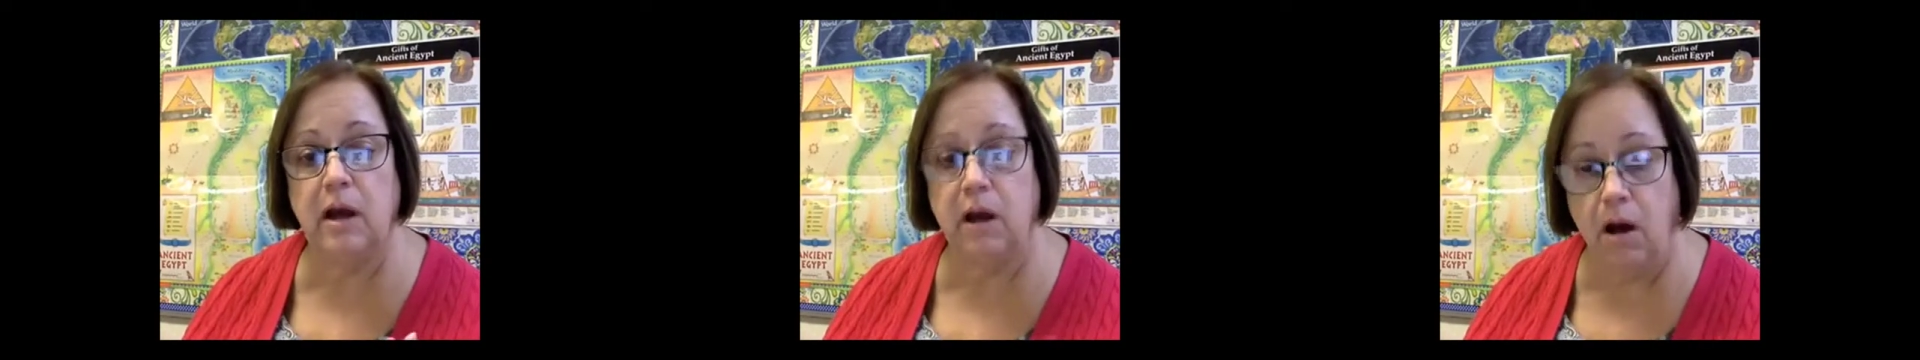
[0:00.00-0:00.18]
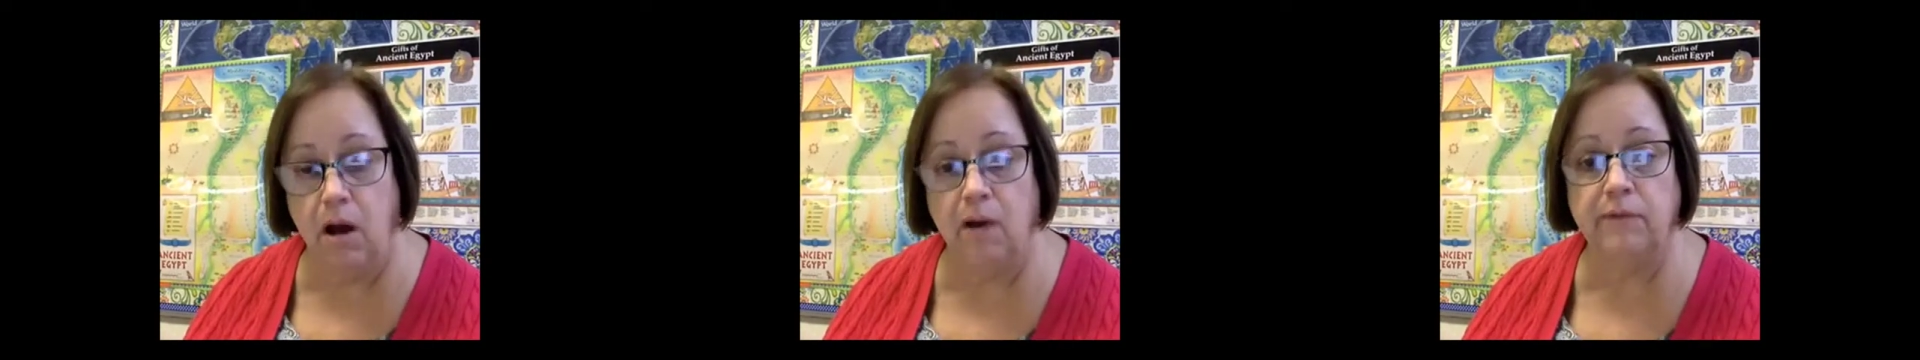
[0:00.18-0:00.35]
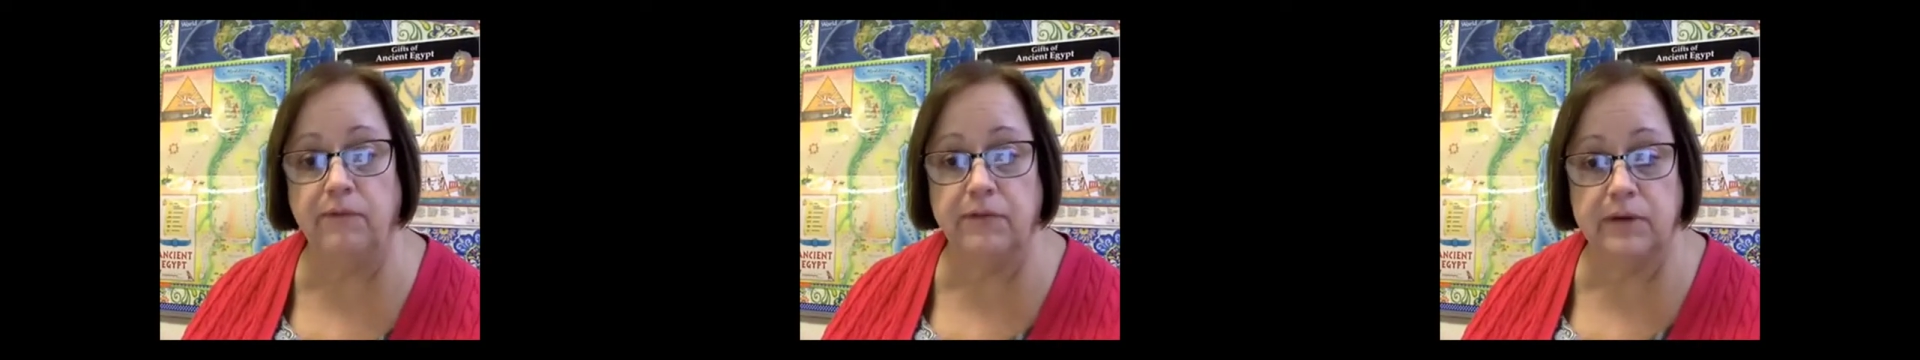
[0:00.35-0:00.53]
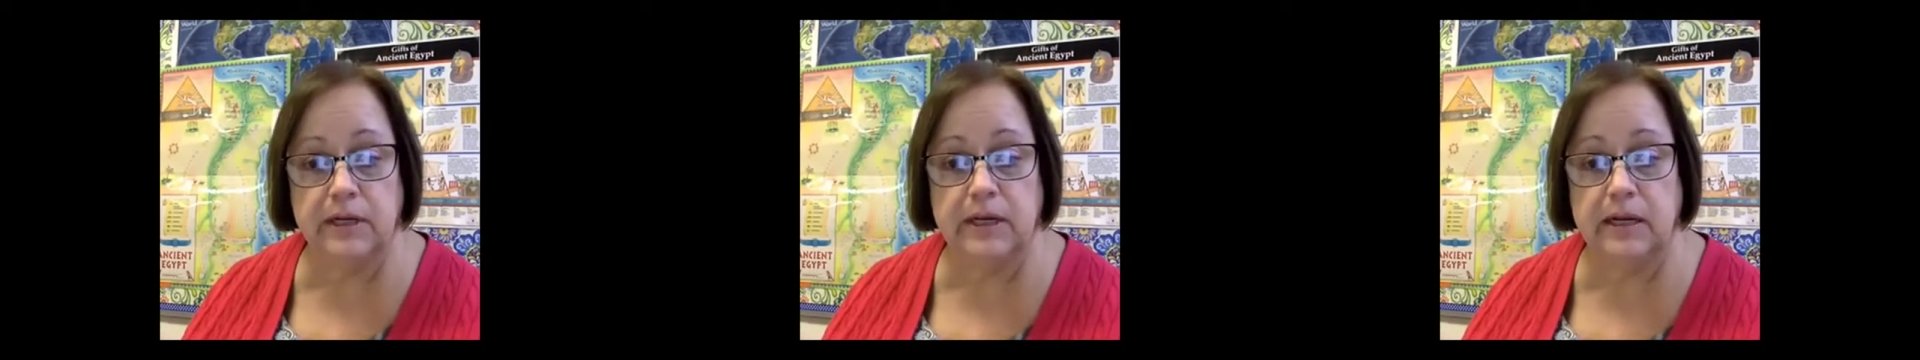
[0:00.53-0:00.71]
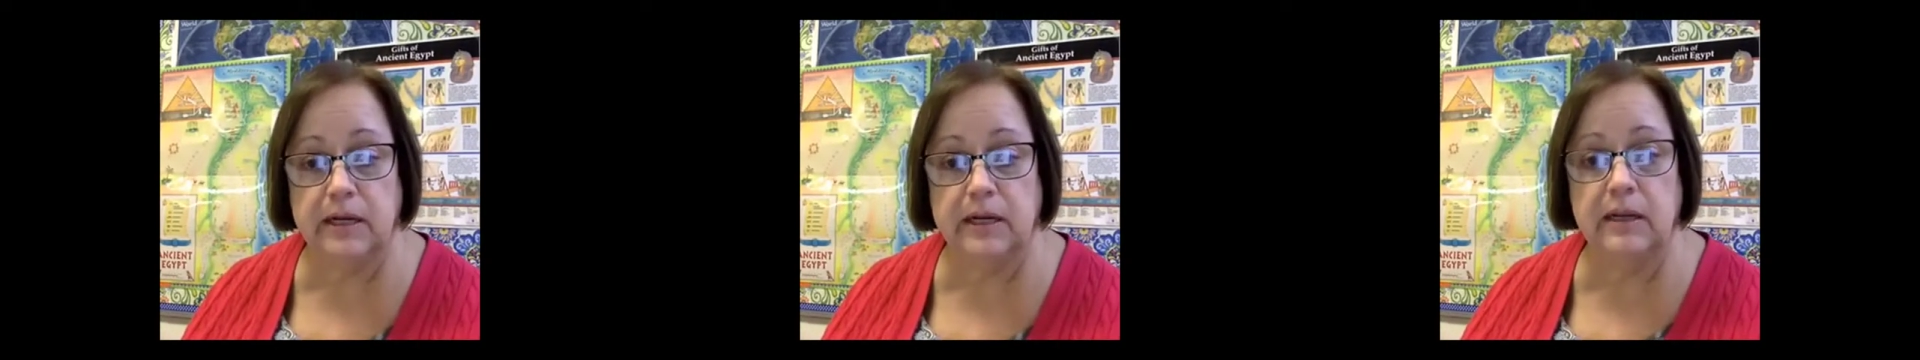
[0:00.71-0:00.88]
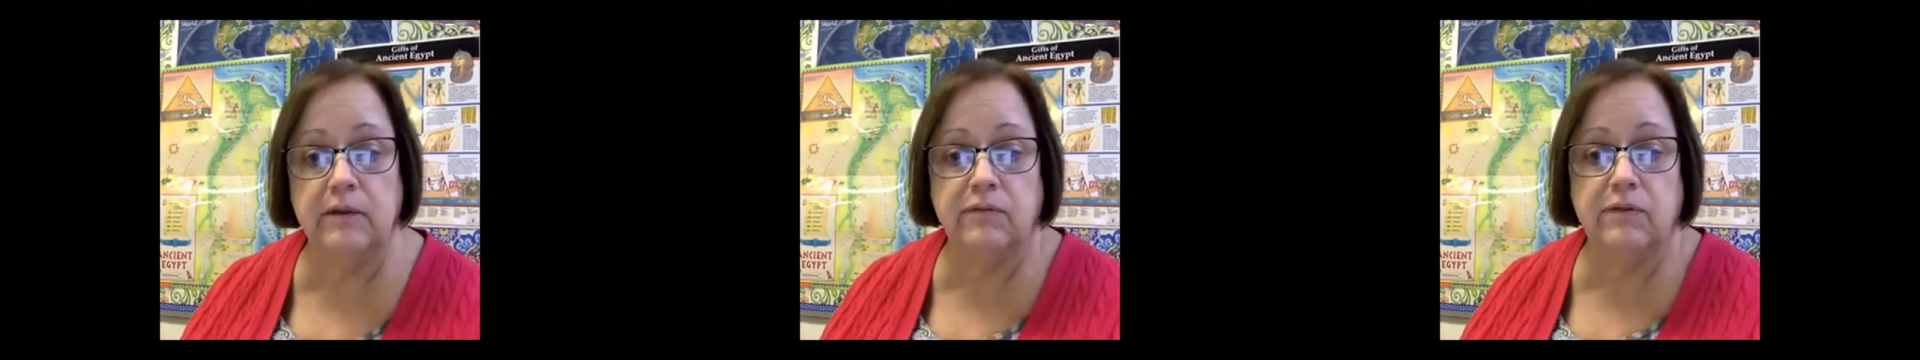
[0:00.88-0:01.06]
often
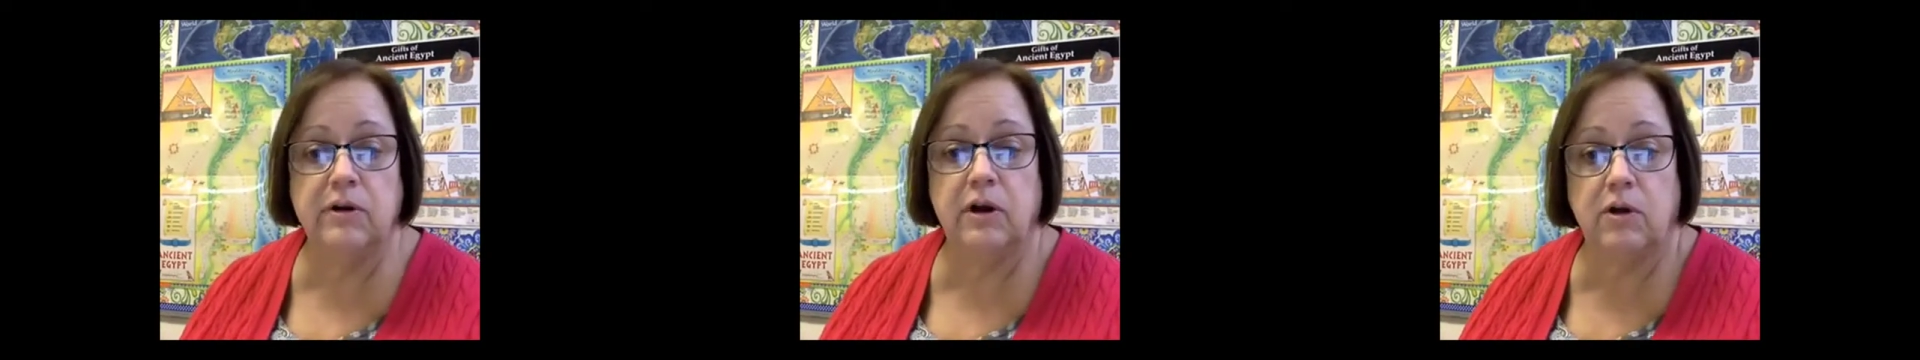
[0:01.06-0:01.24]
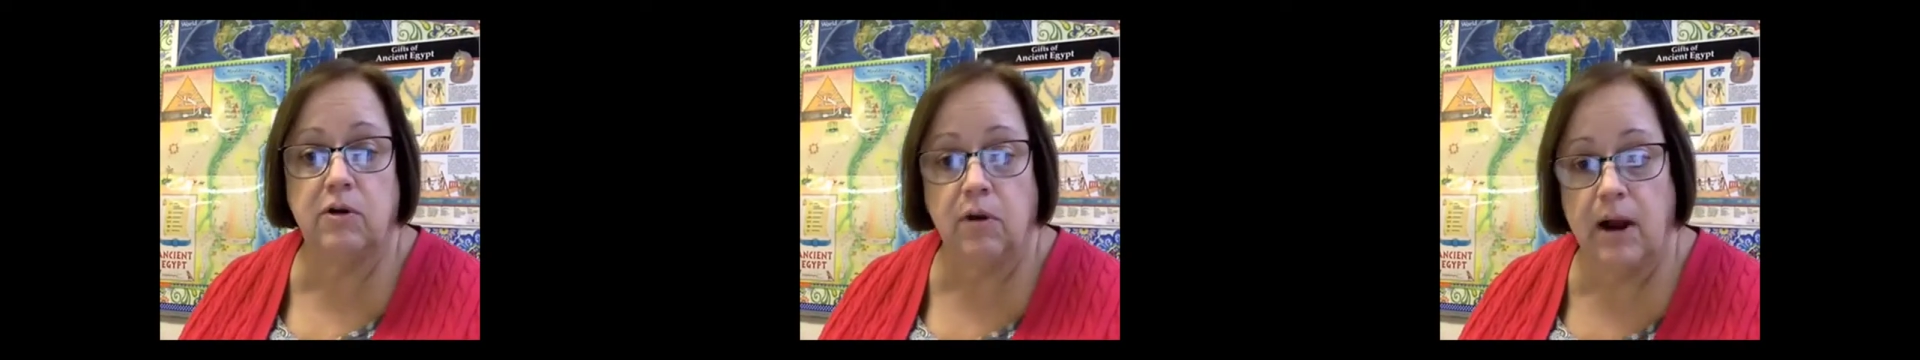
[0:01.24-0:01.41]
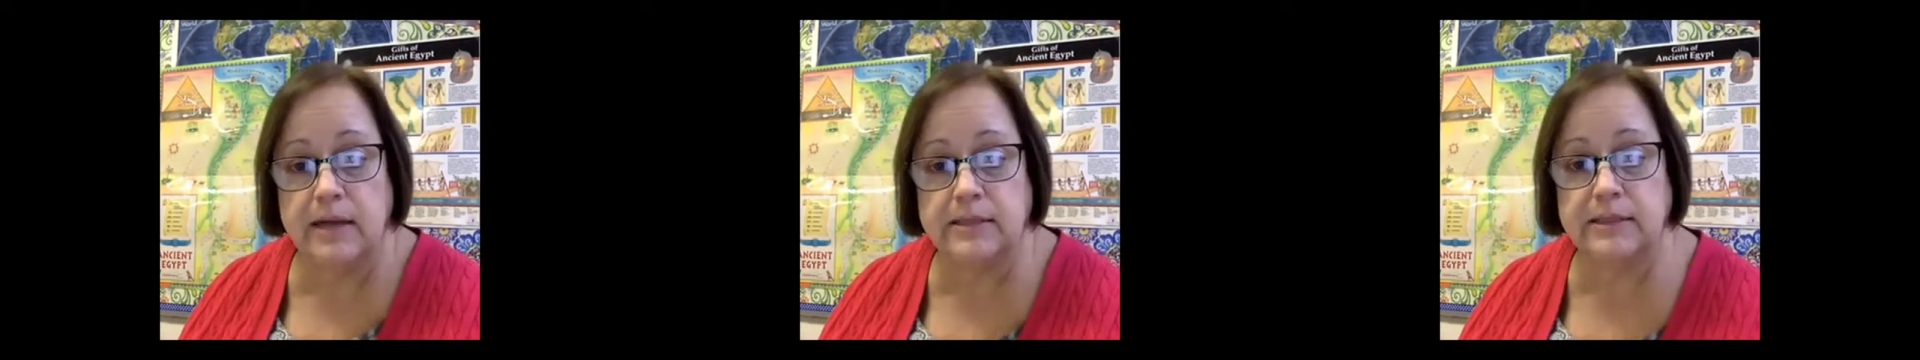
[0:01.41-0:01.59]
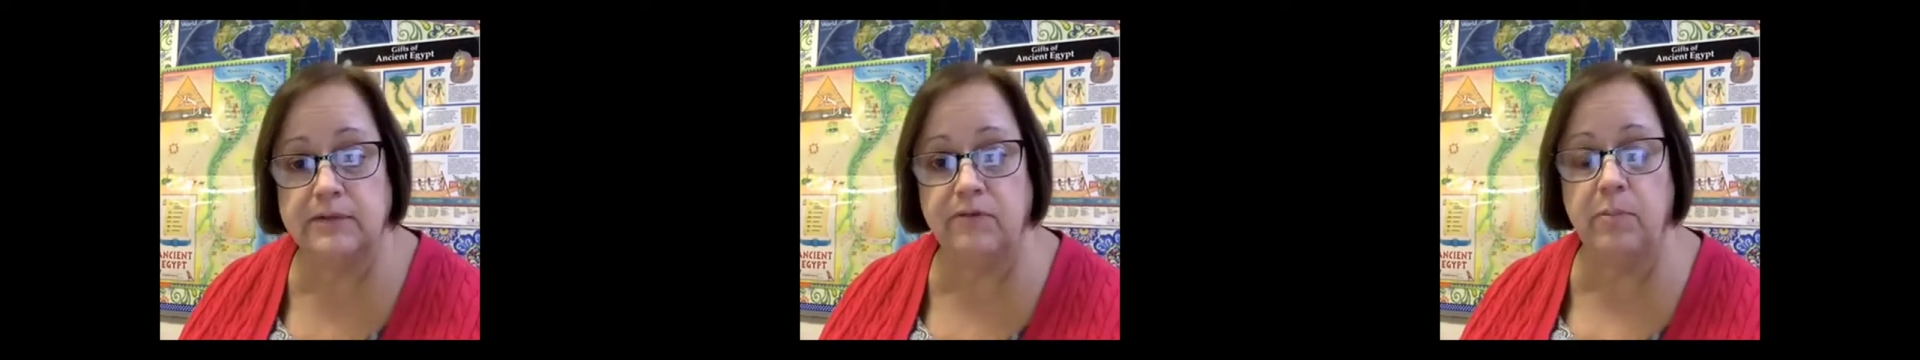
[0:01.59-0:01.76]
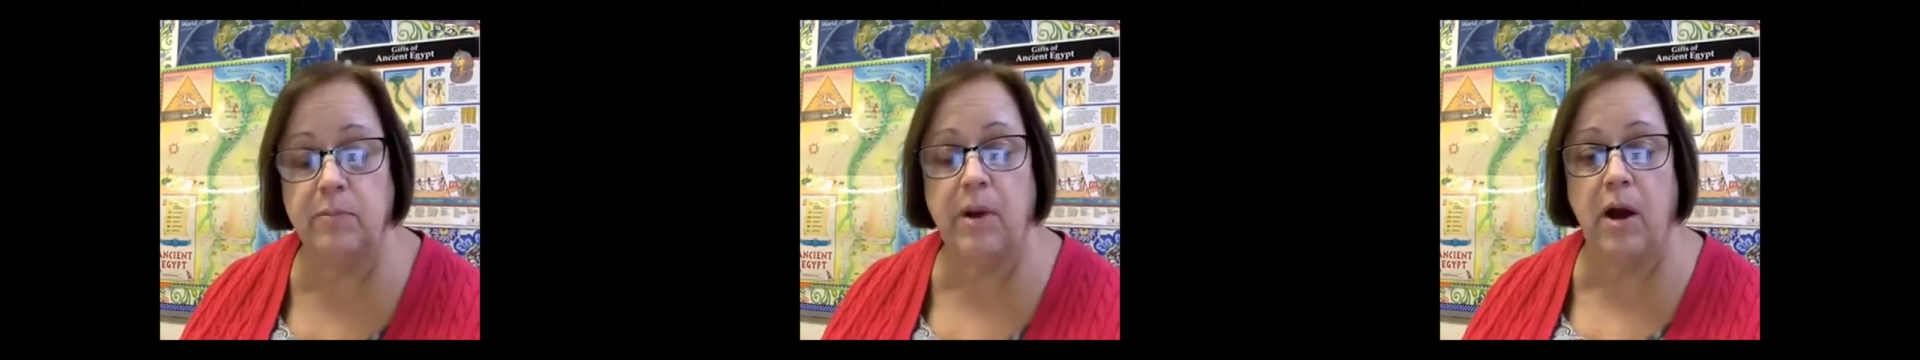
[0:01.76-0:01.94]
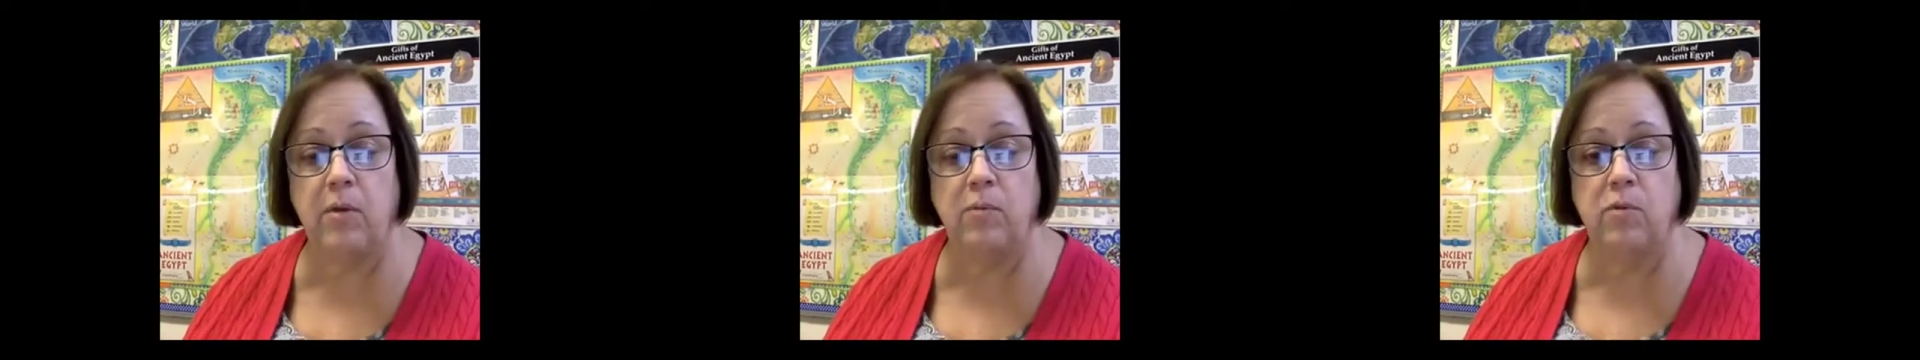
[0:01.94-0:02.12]
get even aggressive
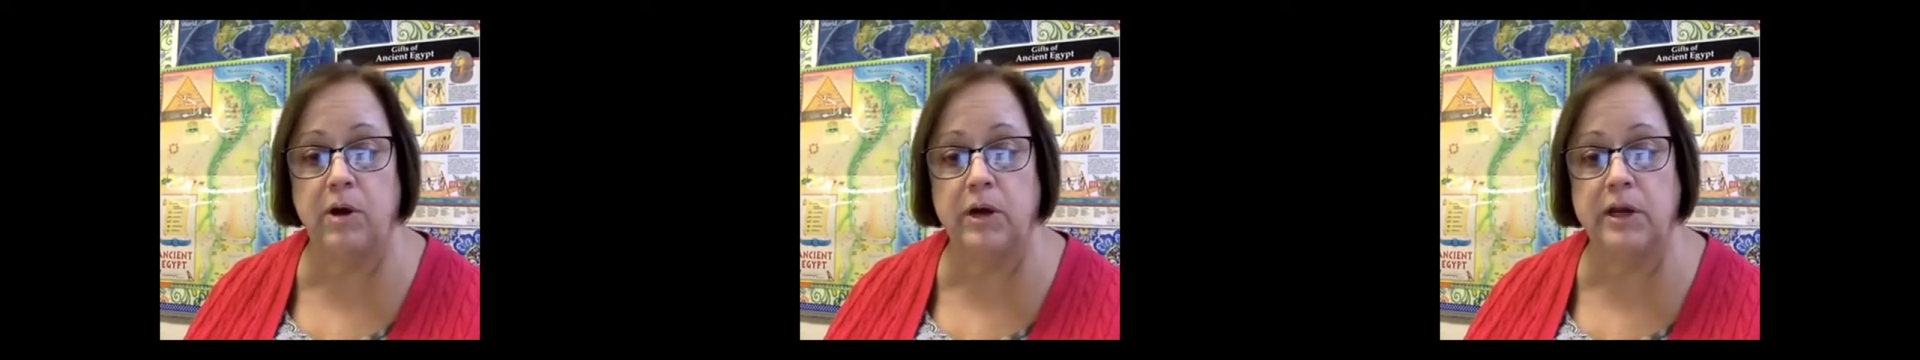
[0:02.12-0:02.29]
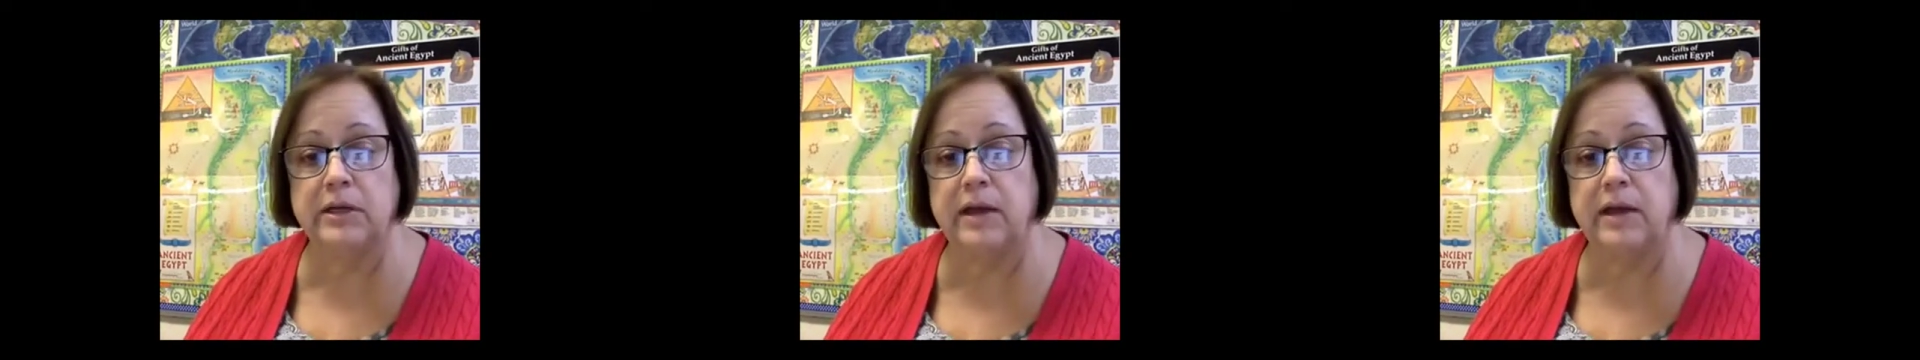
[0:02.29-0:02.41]
about wanting